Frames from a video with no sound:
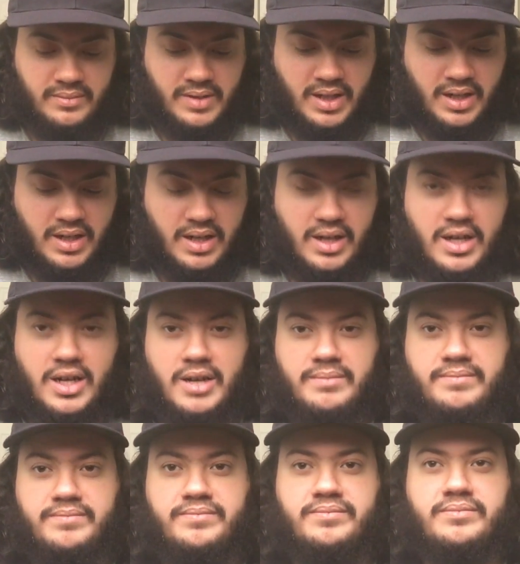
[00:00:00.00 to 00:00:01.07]

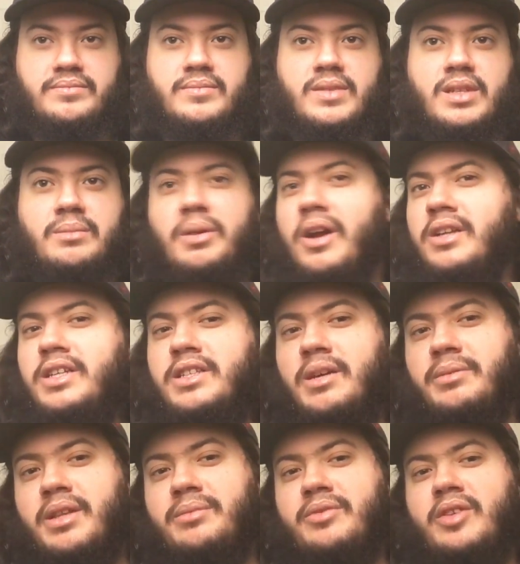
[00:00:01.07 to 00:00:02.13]
Apparently
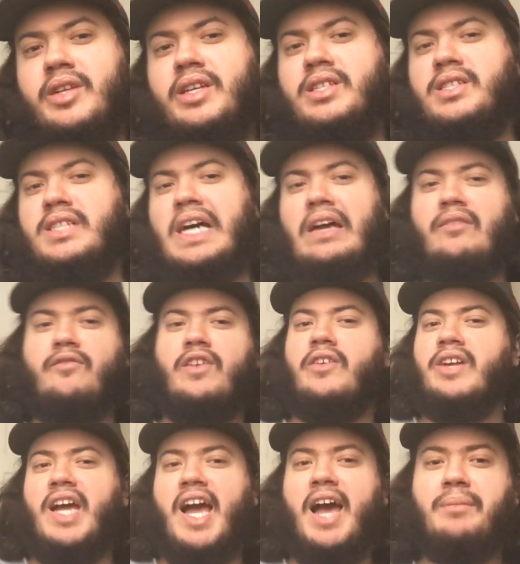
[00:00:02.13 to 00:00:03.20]
WWE is not
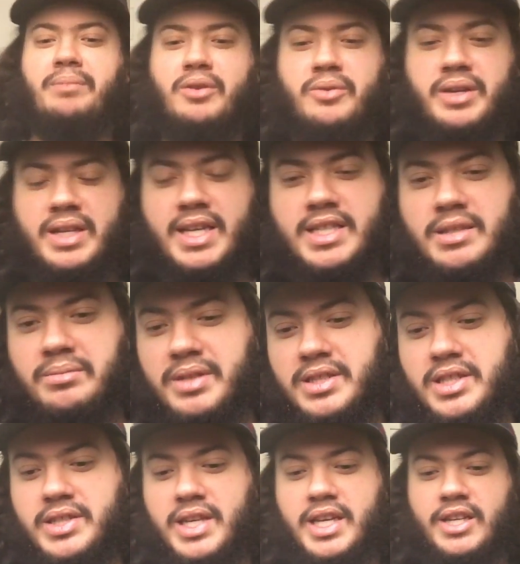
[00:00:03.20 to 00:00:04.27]
very happy with Alexa
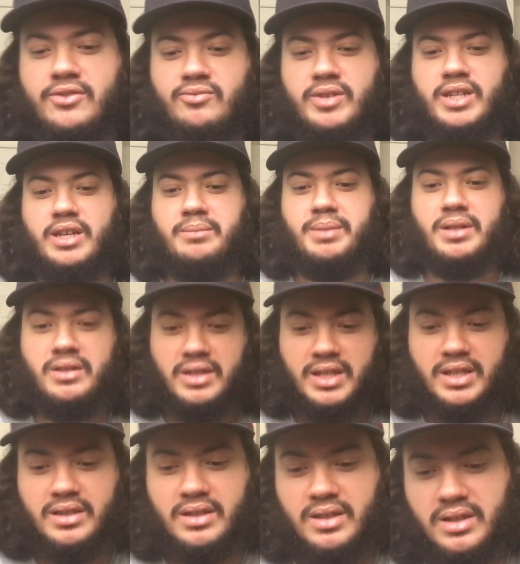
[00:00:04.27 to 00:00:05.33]
Bliss's in-ring
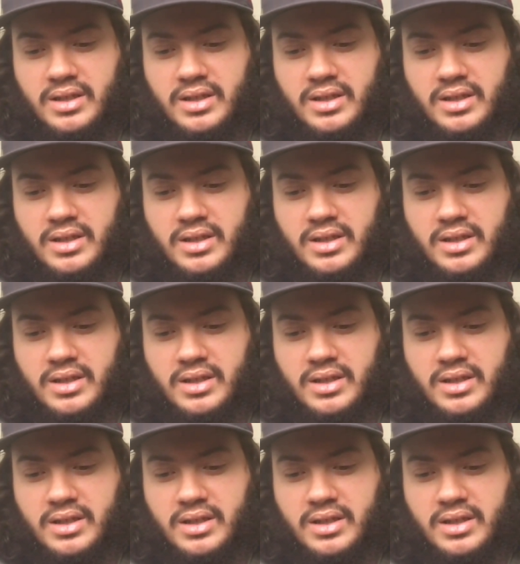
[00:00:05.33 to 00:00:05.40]
ability,